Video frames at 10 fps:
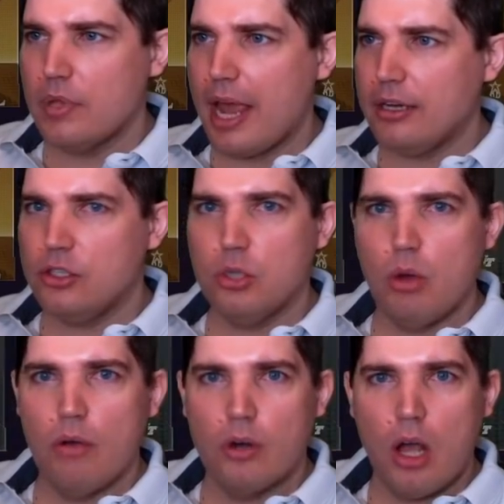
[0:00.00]
92
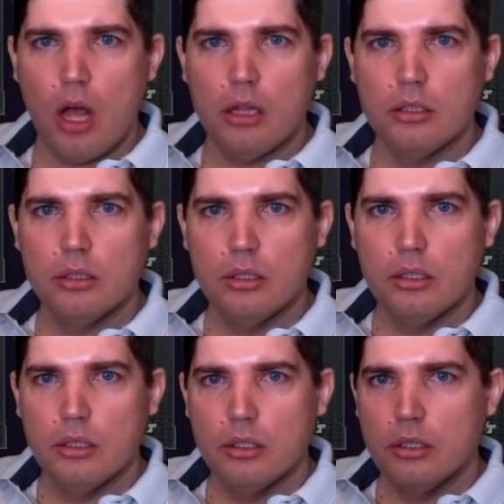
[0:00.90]
overall
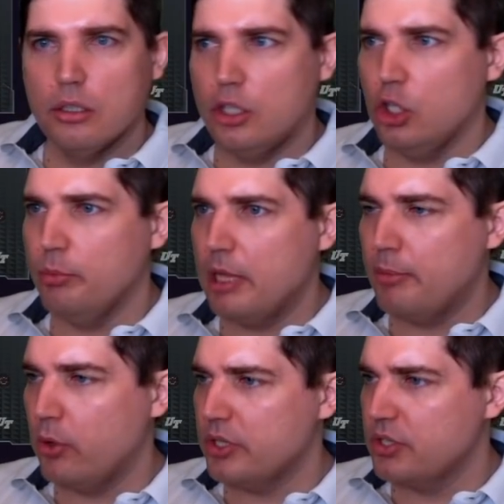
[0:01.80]
QB,
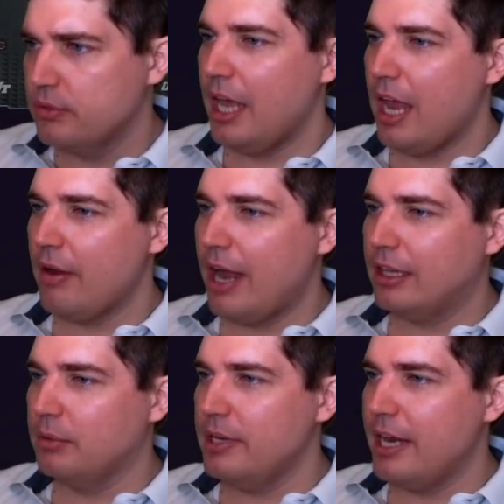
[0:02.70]
boys. A-Rod
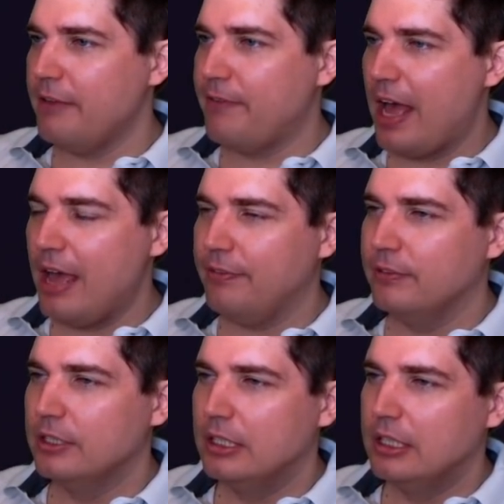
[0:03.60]
395.
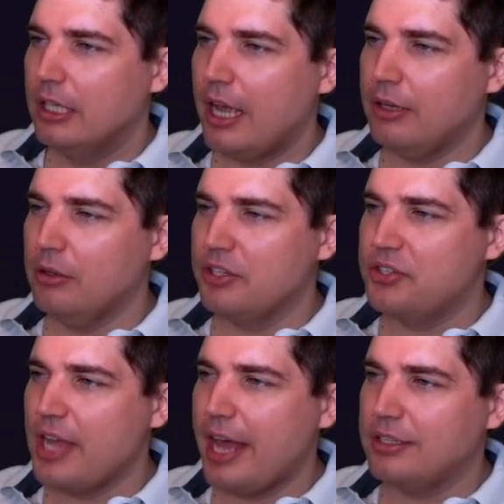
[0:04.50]
I can do the
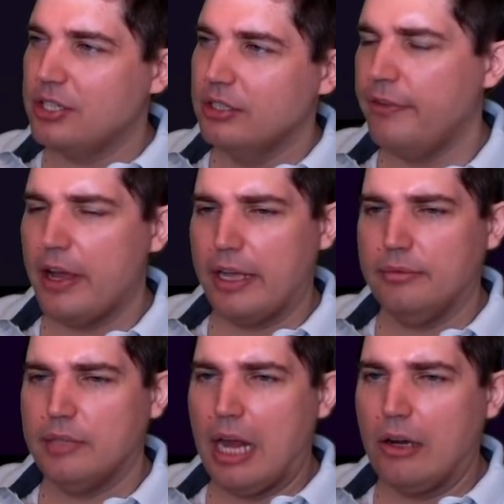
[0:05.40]
set. Fuck it.
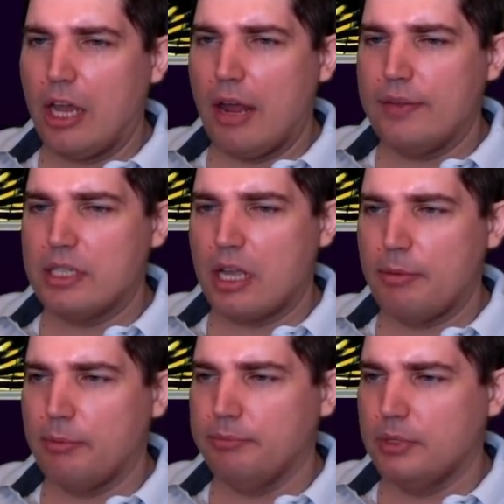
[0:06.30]
I don't care if he's a
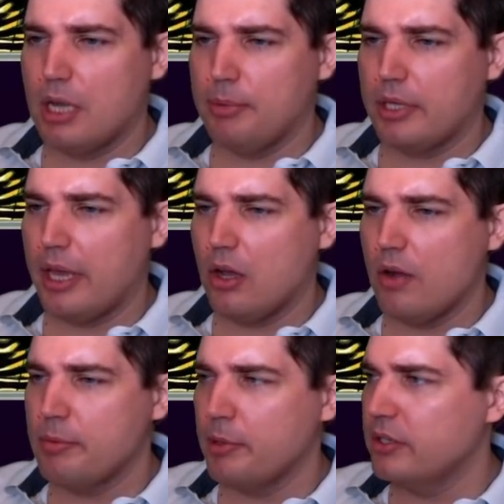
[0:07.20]
couple K
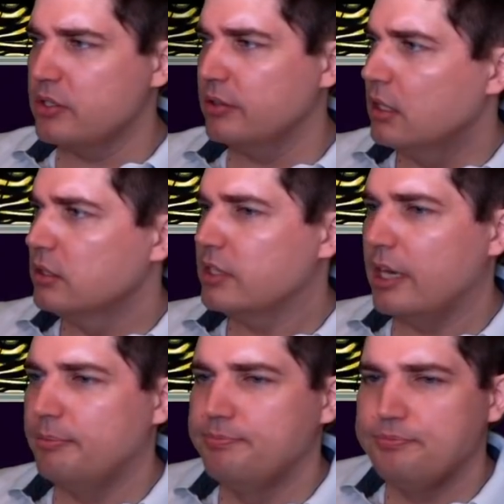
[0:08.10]
overpriced. Let's get him.